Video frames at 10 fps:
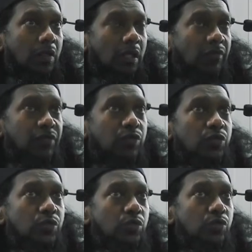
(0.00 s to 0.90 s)
if you
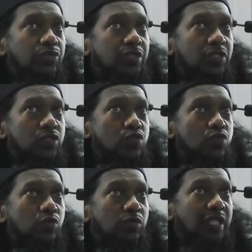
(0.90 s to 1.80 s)
use the
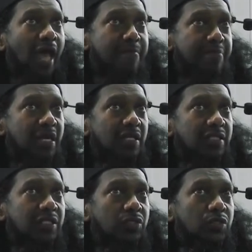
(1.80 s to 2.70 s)
tool, the
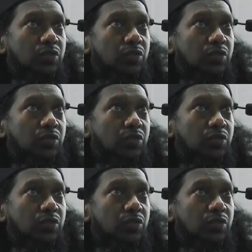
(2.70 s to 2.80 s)
ability